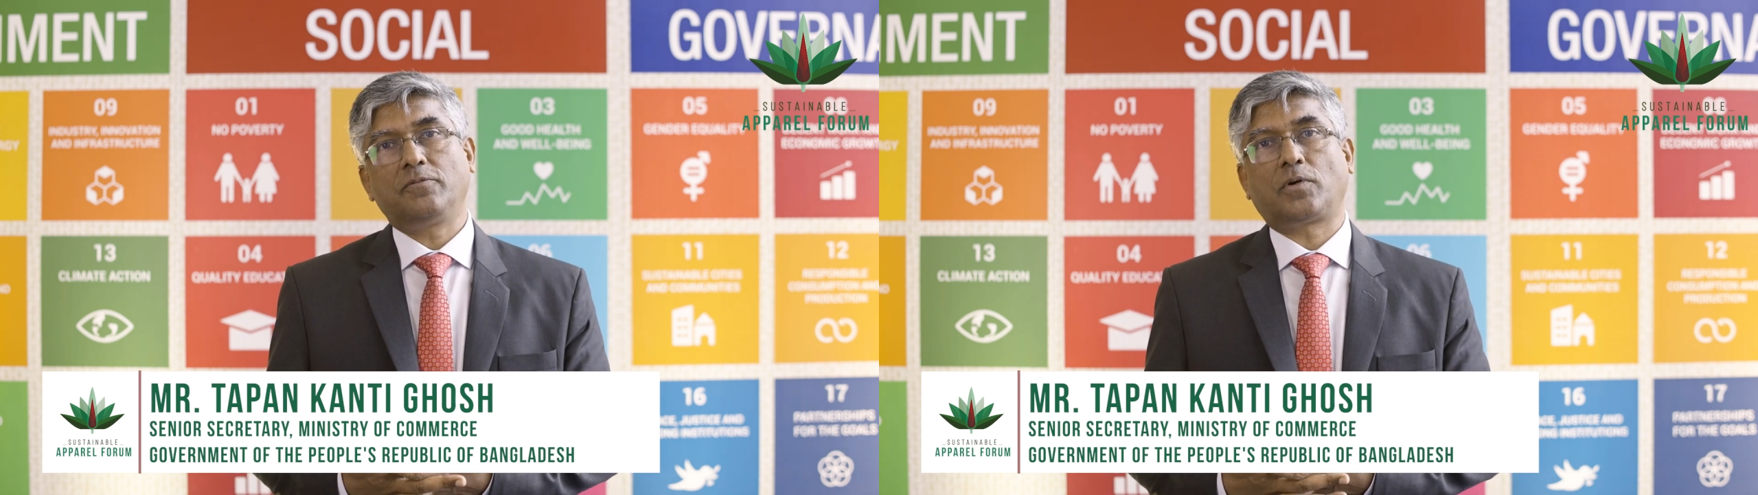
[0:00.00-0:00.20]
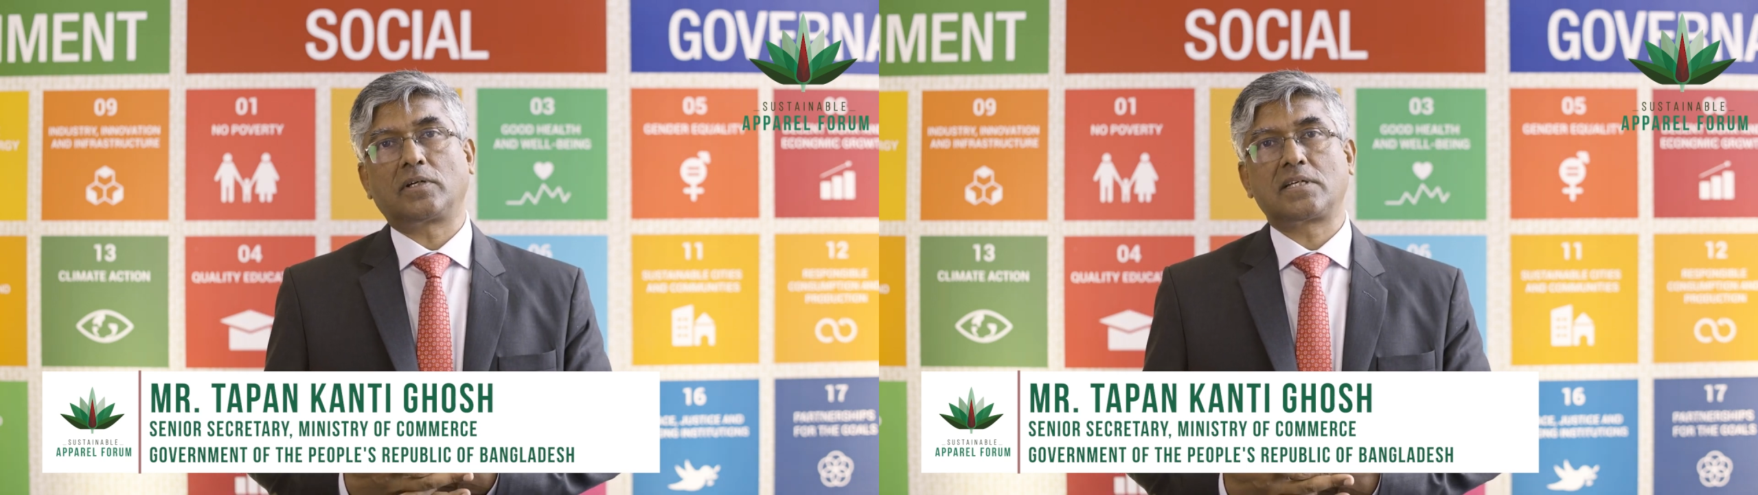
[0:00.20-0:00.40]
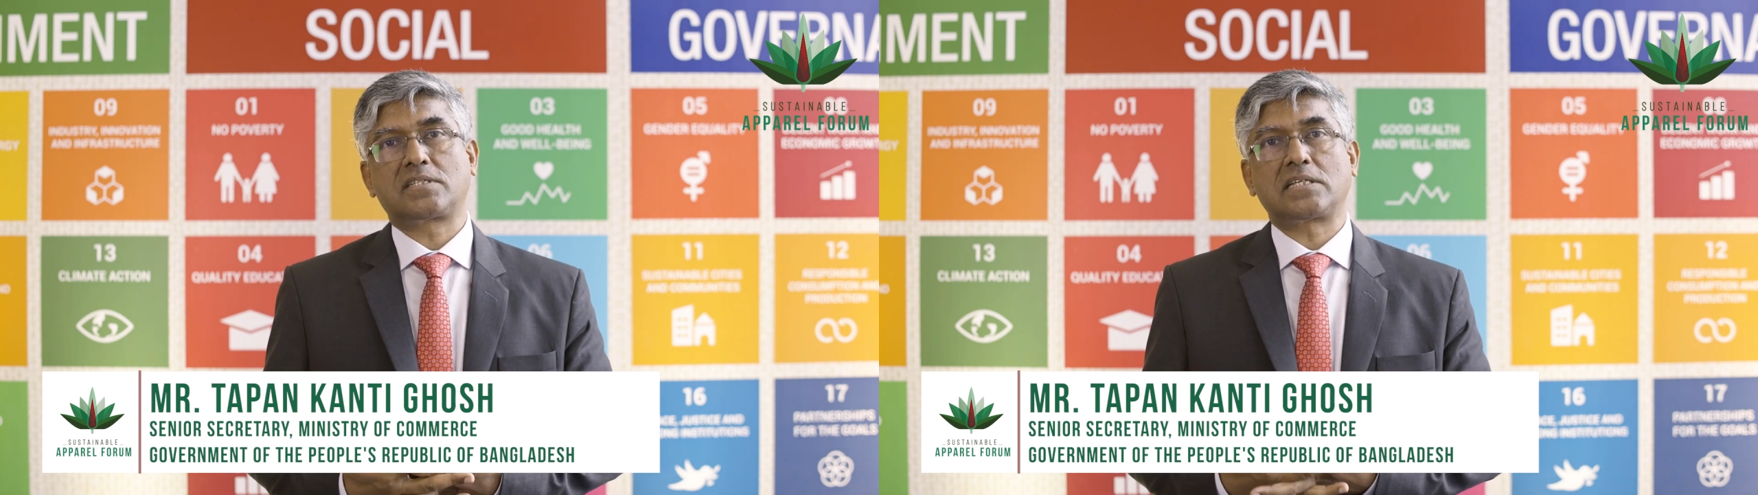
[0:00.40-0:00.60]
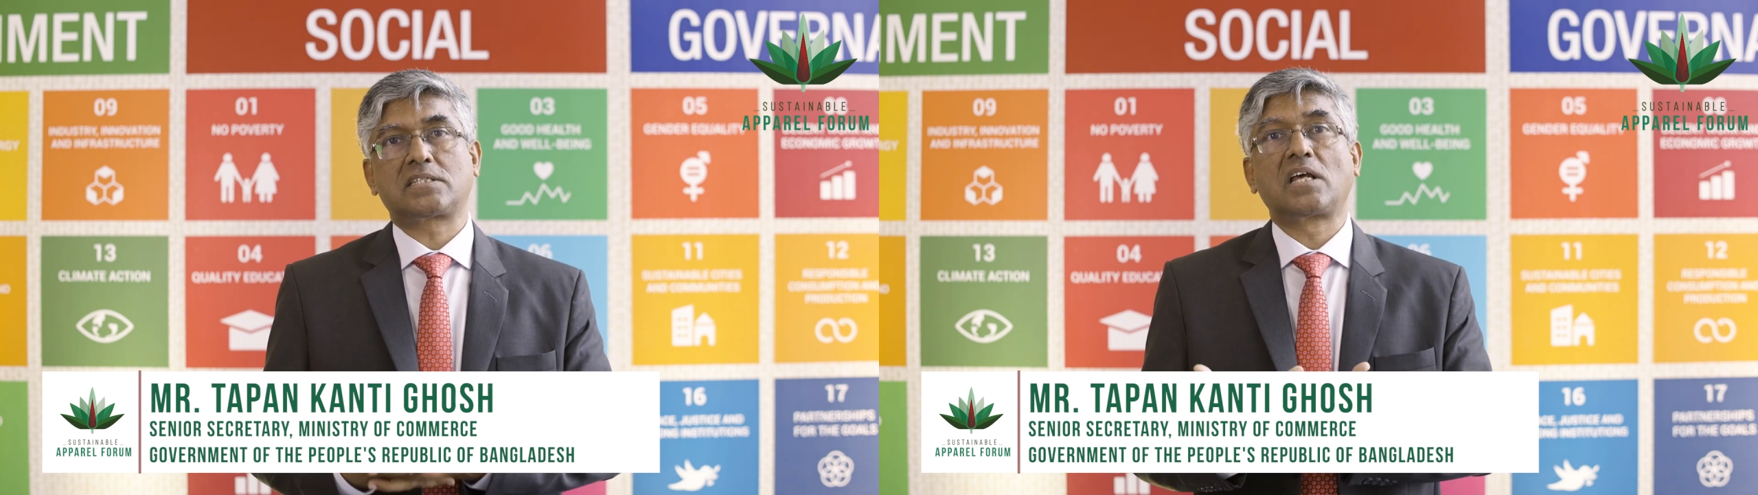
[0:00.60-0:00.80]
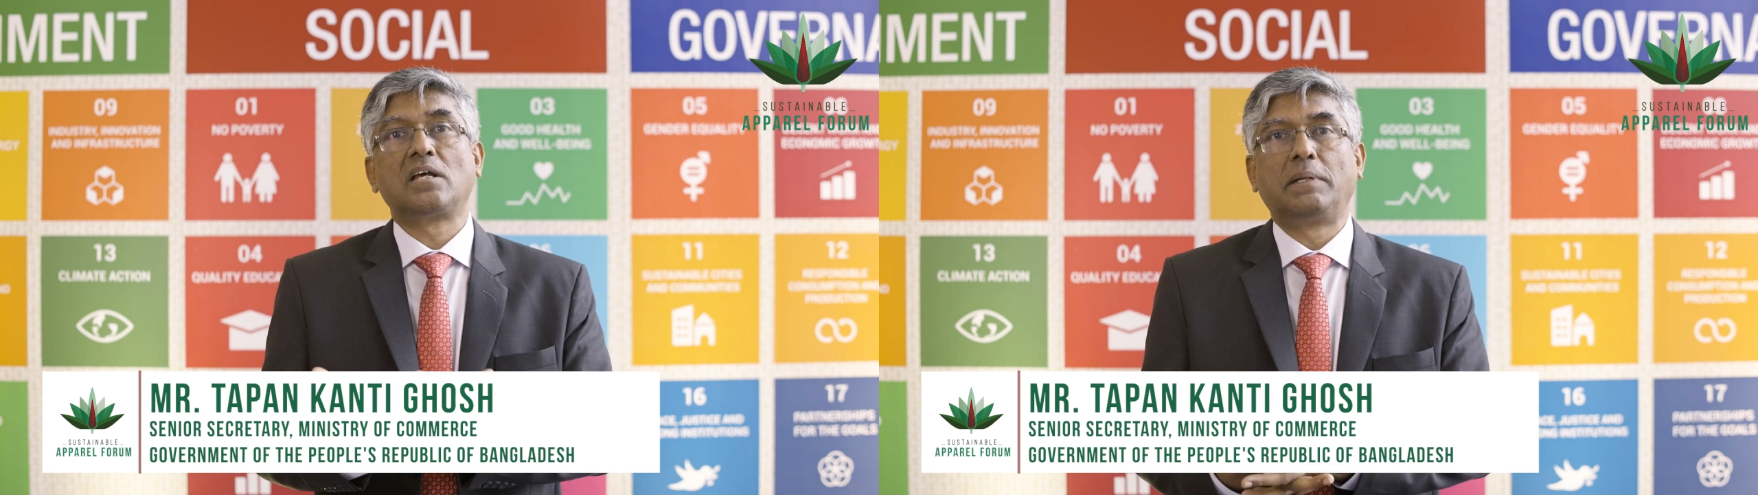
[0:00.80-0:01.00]
for the
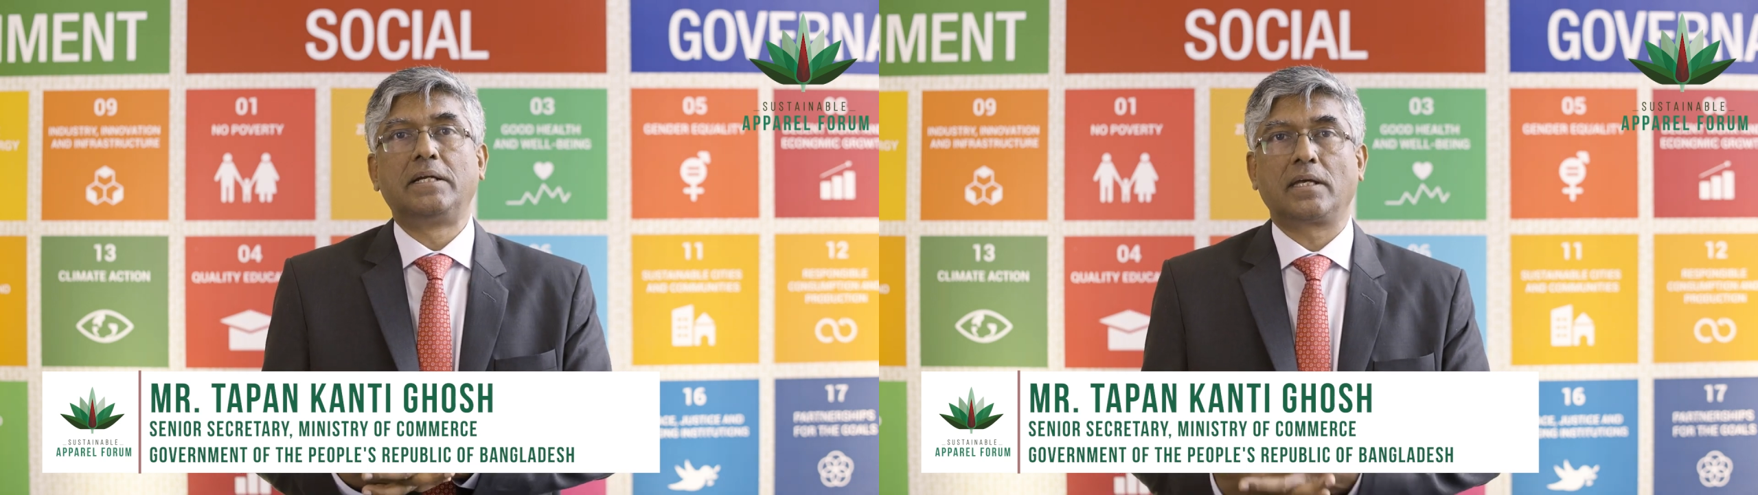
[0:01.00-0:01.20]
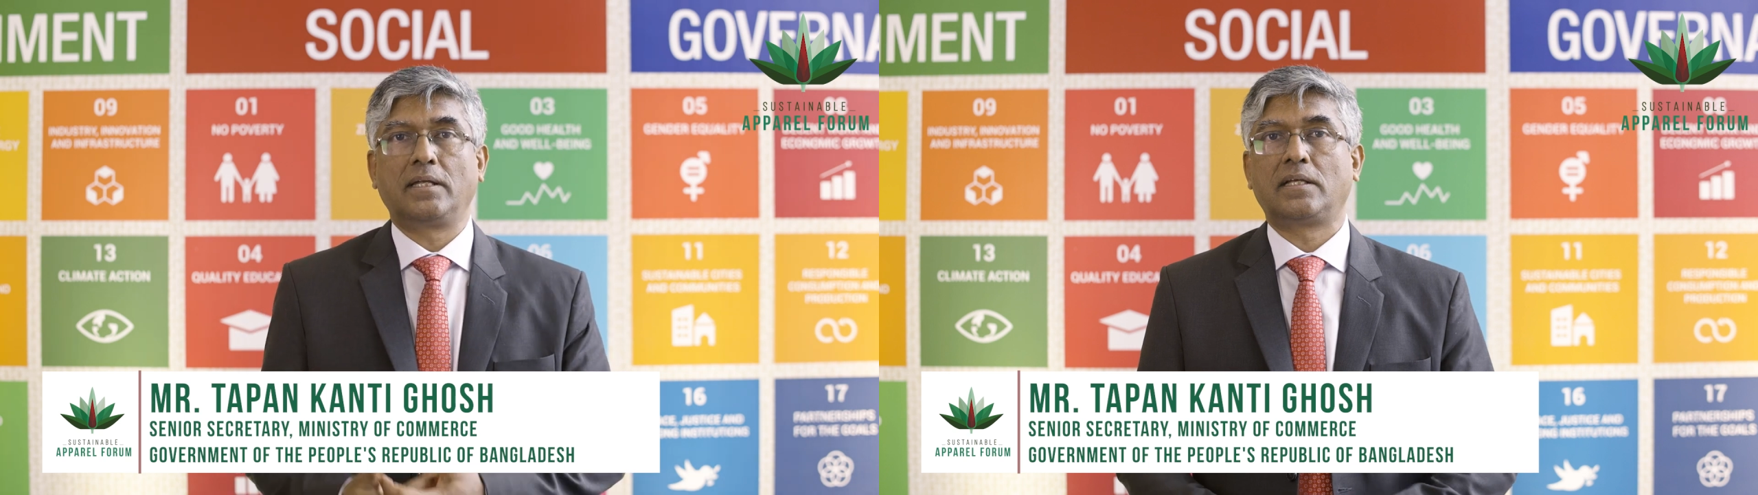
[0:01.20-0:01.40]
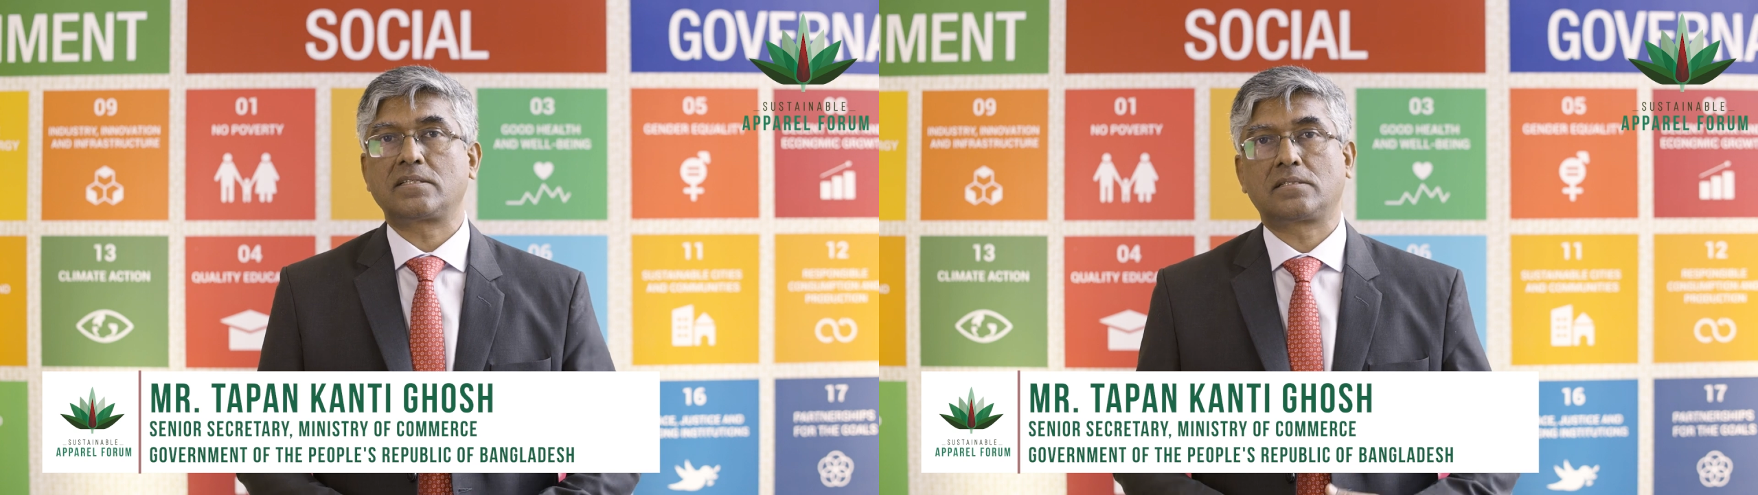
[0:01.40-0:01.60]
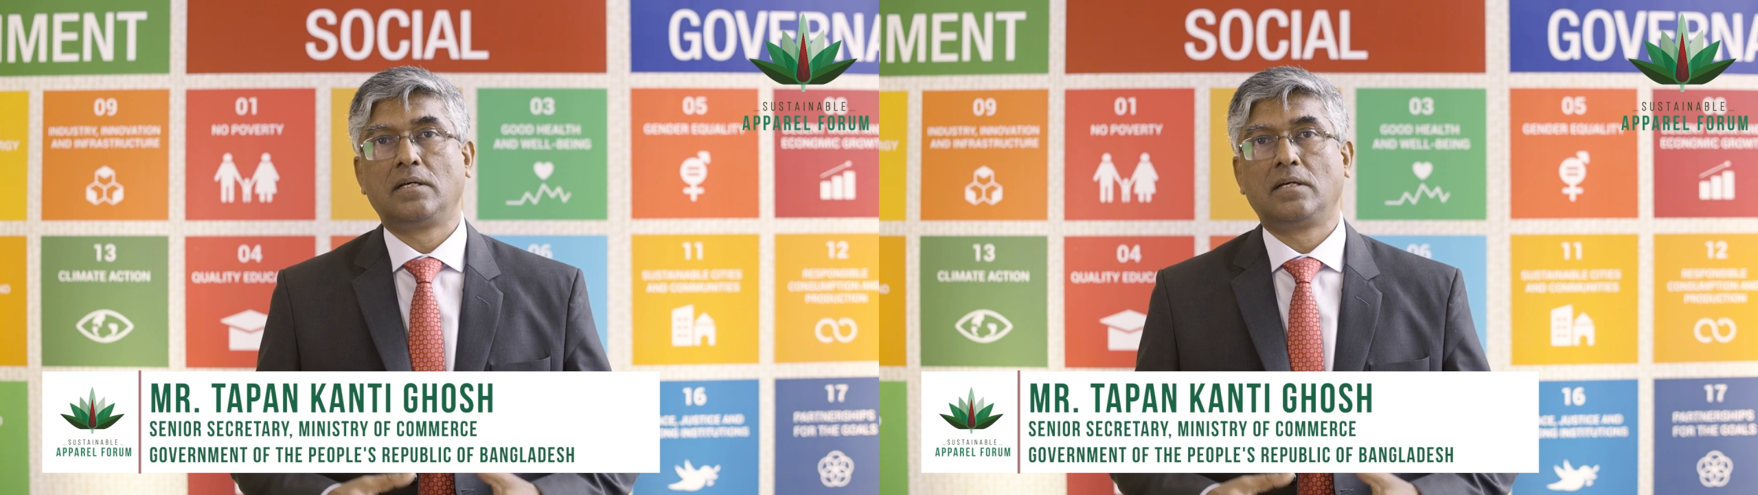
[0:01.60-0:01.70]
sustainability in the